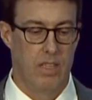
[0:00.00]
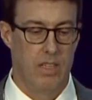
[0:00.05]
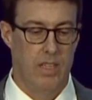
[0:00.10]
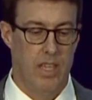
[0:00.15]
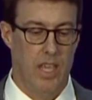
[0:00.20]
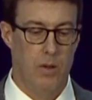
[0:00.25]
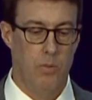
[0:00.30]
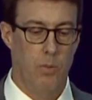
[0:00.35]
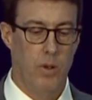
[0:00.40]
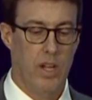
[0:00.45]

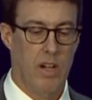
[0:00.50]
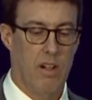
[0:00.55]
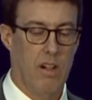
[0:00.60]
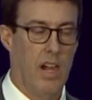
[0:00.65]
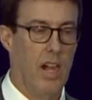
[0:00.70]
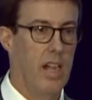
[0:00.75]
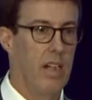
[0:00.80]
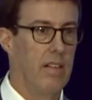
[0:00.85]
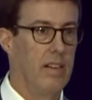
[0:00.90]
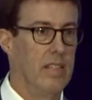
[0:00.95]
And we are
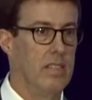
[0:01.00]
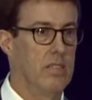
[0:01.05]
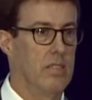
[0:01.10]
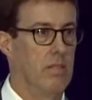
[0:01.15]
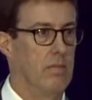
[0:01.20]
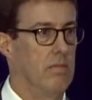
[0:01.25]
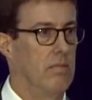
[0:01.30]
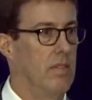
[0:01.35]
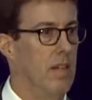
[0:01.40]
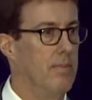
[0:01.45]
hiring,
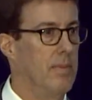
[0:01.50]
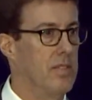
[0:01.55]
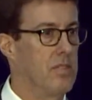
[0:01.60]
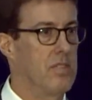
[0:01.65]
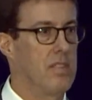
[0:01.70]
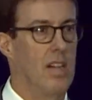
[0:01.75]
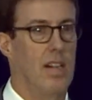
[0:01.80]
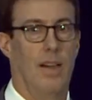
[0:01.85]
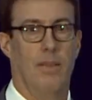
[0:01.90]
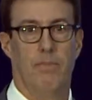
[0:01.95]
so I'm gonna
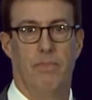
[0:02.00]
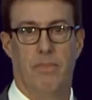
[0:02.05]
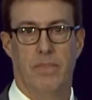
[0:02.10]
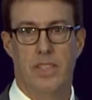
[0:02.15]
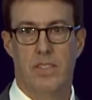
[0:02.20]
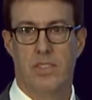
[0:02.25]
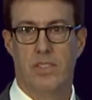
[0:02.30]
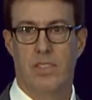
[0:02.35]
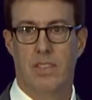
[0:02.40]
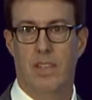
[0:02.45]
stop.
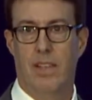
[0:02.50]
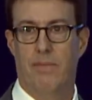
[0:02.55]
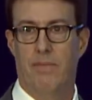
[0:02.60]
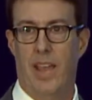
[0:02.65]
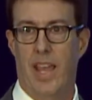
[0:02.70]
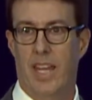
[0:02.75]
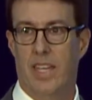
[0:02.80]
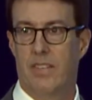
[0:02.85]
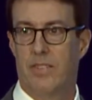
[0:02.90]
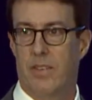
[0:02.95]
This is the
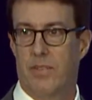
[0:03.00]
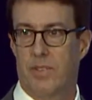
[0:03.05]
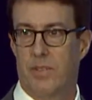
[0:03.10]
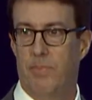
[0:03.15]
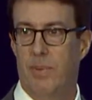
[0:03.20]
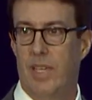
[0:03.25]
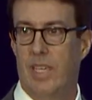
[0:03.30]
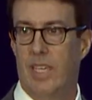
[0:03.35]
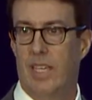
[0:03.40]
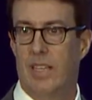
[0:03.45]
advantage of
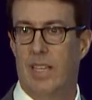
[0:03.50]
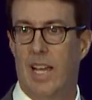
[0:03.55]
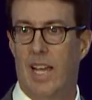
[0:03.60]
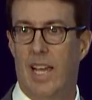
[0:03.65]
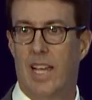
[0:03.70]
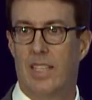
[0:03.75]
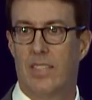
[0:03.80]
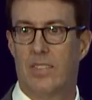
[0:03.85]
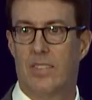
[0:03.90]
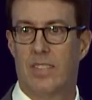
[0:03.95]
speaking
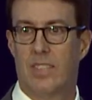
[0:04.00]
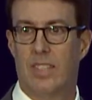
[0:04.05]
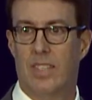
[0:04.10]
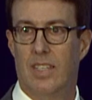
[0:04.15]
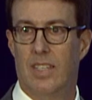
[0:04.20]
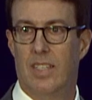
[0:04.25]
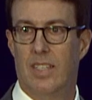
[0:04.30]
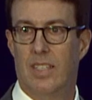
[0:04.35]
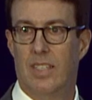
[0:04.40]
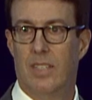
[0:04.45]
last.
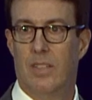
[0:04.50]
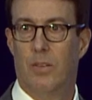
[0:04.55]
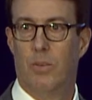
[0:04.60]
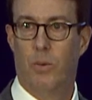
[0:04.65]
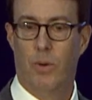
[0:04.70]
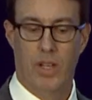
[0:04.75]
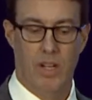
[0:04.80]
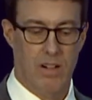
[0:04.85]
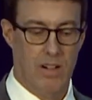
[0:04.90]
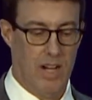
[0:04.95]

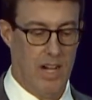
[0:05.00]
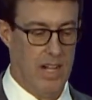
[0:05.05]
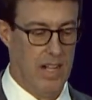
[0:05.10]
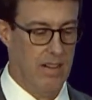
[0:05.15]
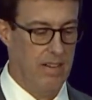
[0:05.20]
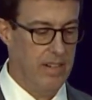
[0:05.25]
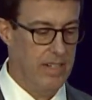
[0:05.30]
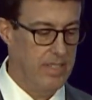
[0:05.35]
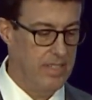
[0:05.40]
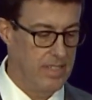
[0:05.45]
We are
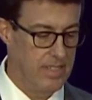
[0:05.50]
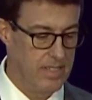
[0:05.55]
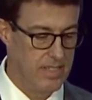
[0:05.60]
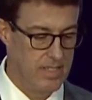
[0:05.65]
hiring.